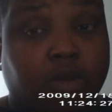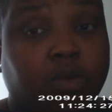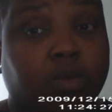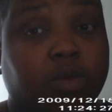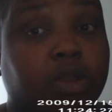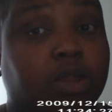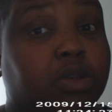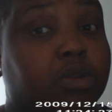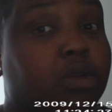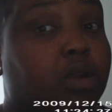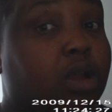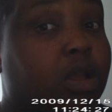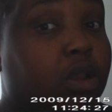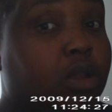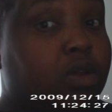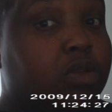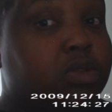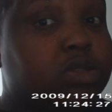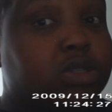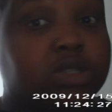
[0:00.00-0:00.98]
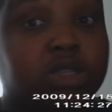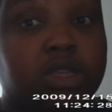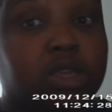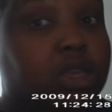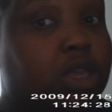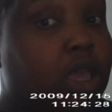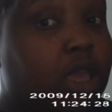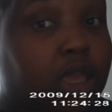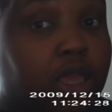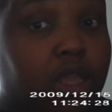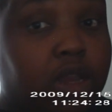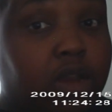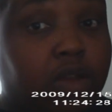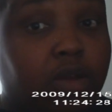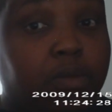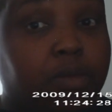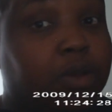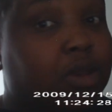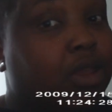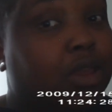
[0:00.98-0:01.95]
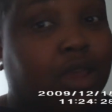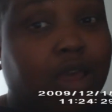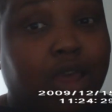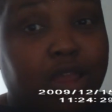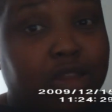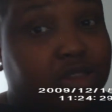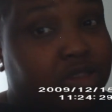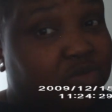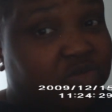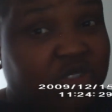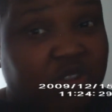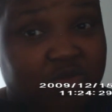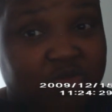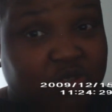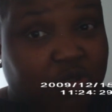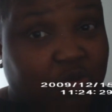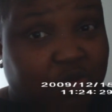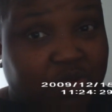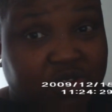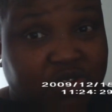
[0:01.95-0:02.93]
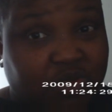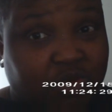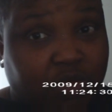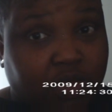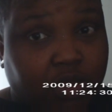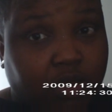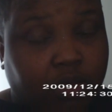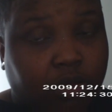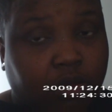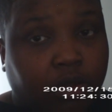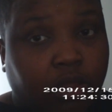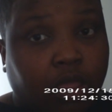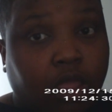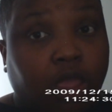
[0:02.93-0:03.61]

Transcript: When a door closes and you can't get it open, then God sometimes opens a window.